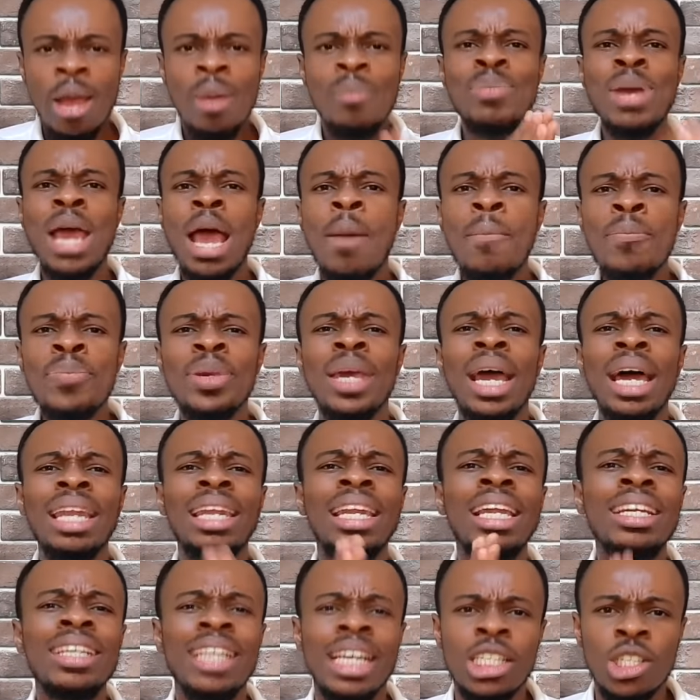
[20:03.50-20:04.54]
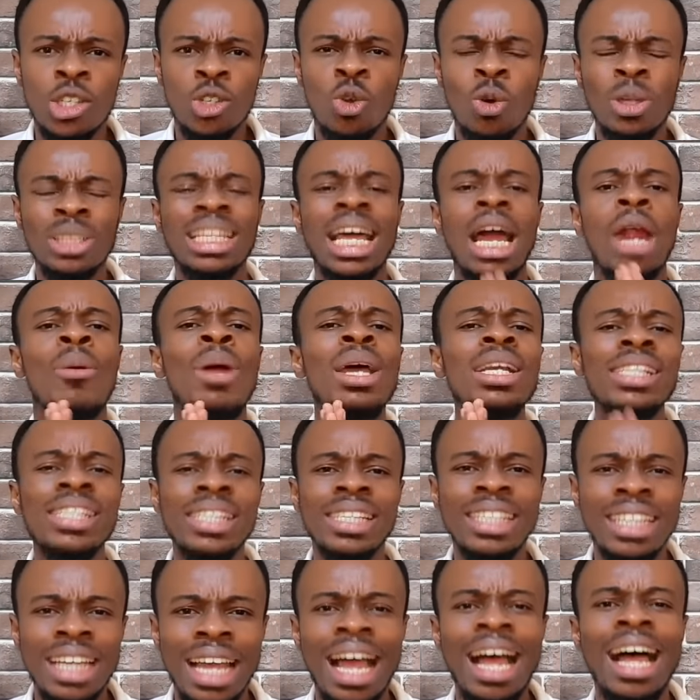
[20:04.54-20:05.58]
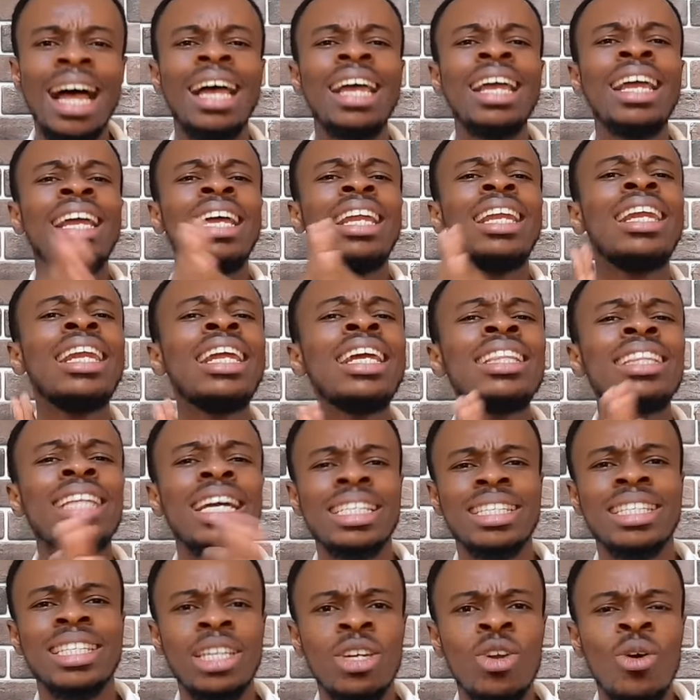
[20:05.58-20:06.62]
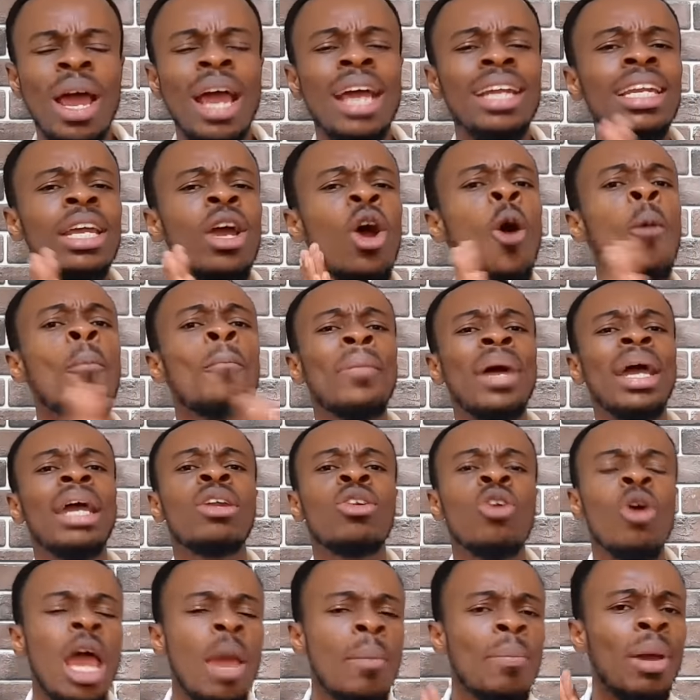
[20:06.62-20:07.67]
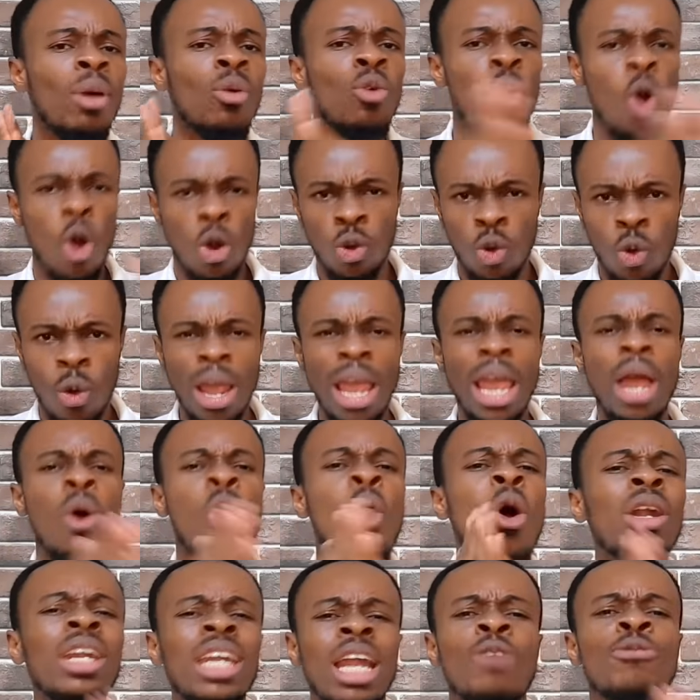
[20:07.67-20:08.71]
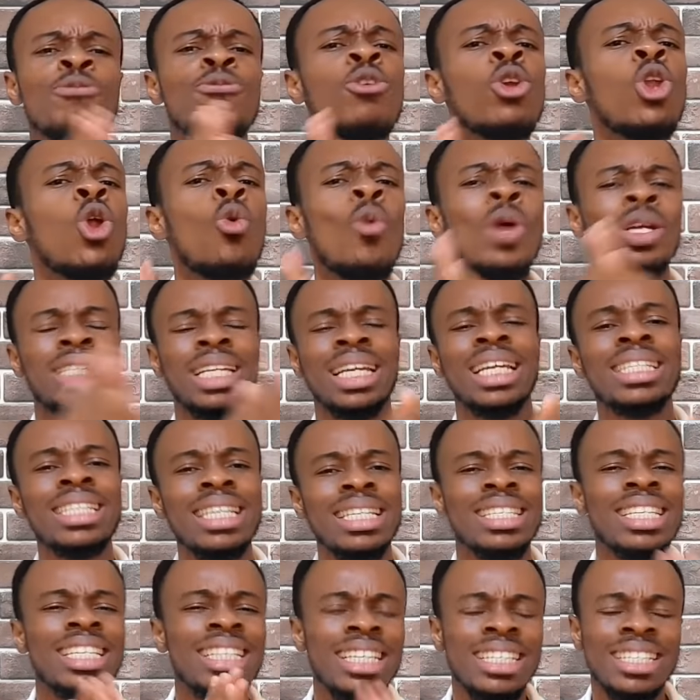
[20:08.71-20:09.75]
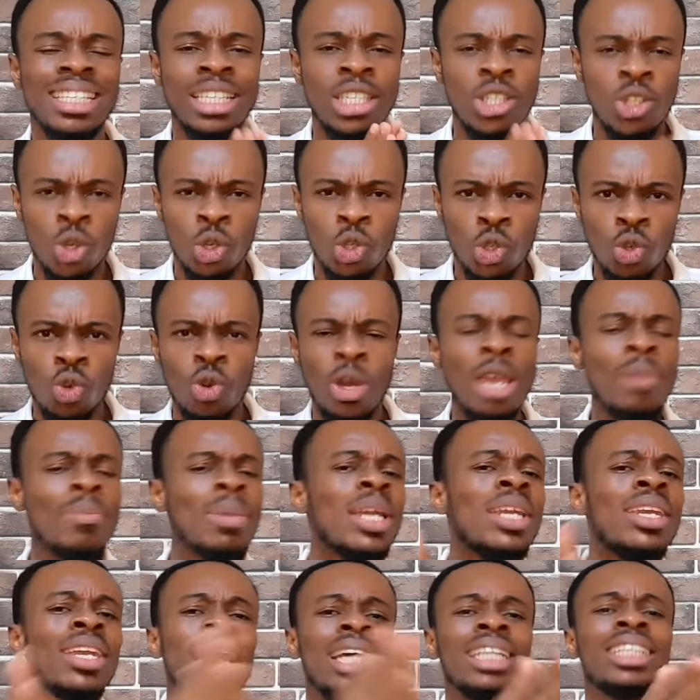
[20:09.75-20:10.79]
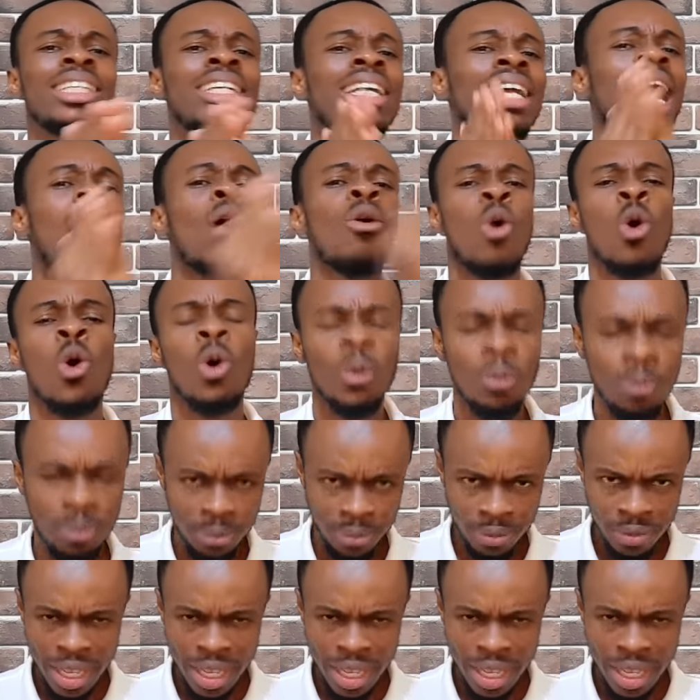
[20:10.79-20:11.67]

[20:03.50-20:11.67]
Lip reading: Baby, a leaders no direction. Leaders no head or mind no ebe kono. A horn of followers and as a citizens no so no ebe dietri ako.